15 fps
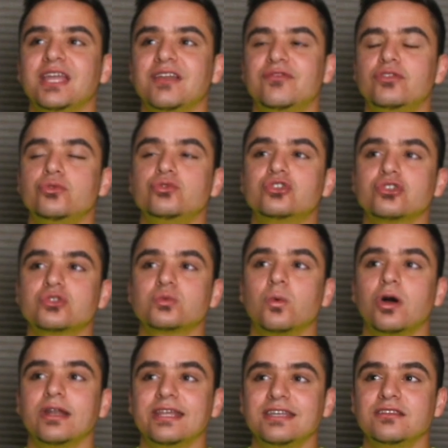If you just
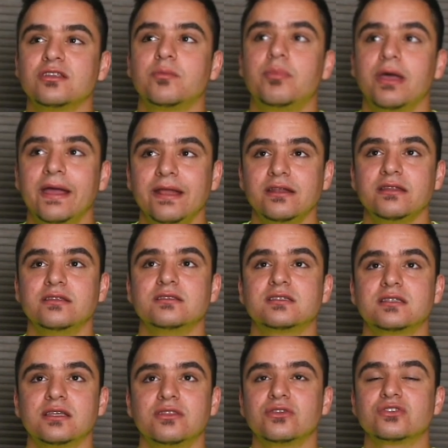want
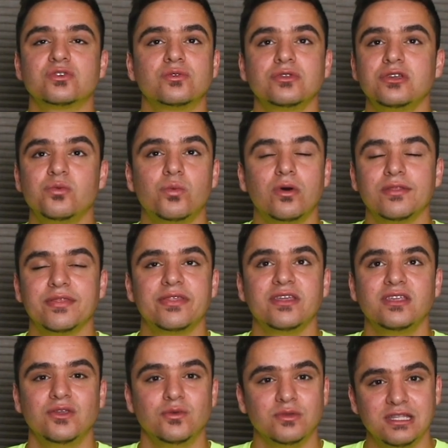independence, then there's only one
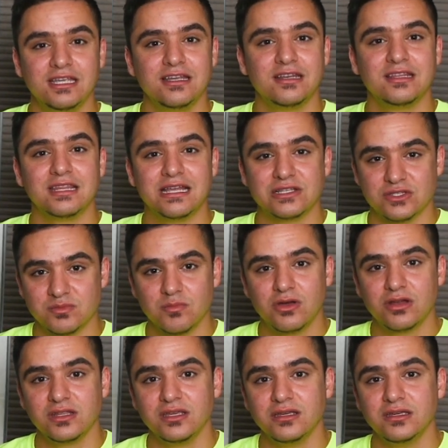thing you need, and that's
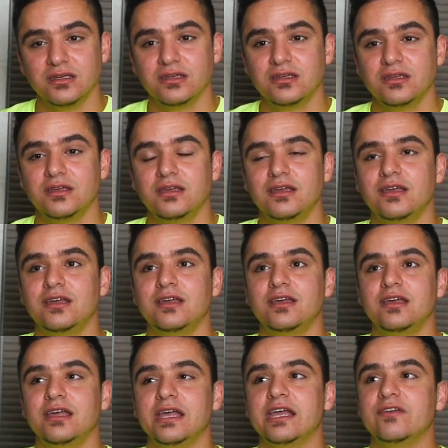money.
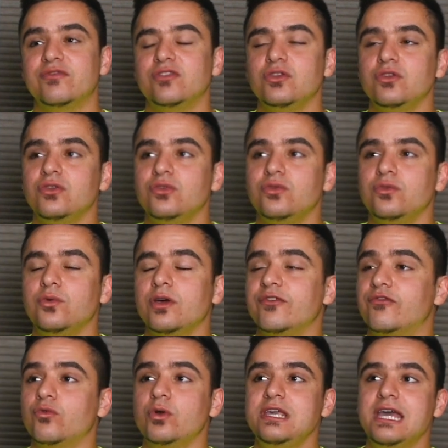If
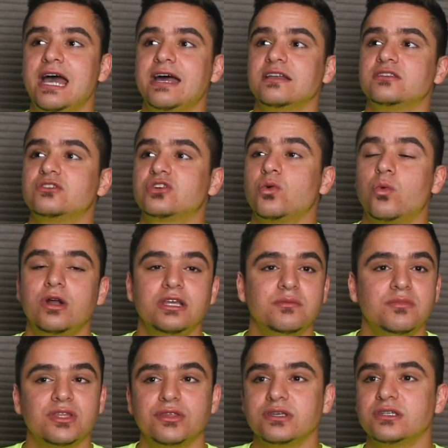we had $20
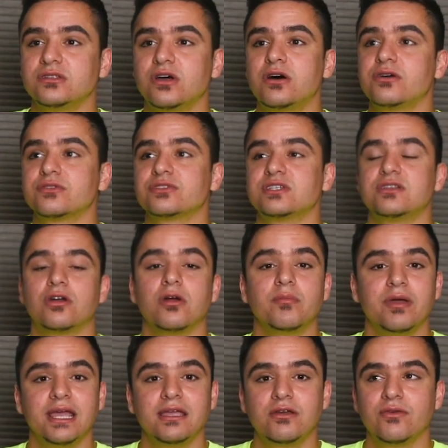million in our
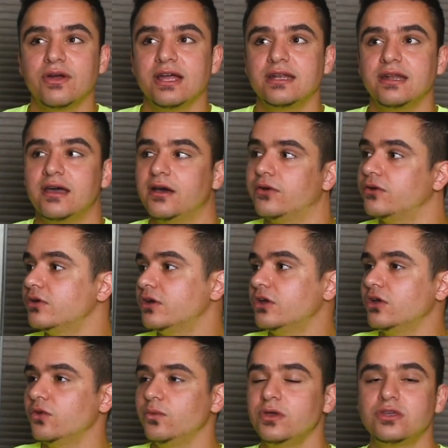bank right now,
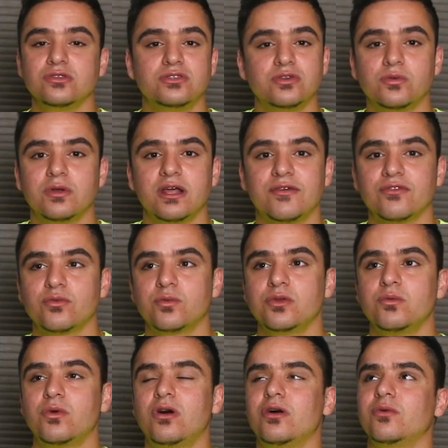we could do whatever we
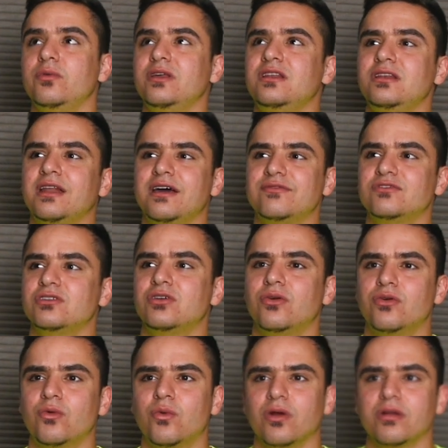want. We didn't have to
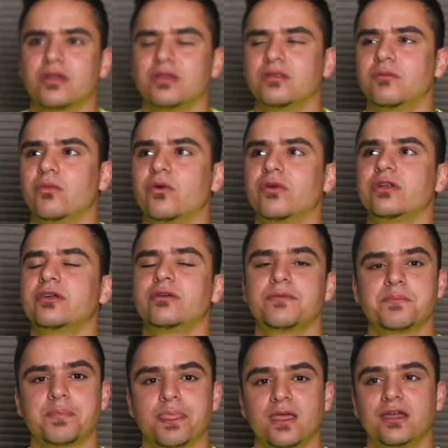go to work in the morning.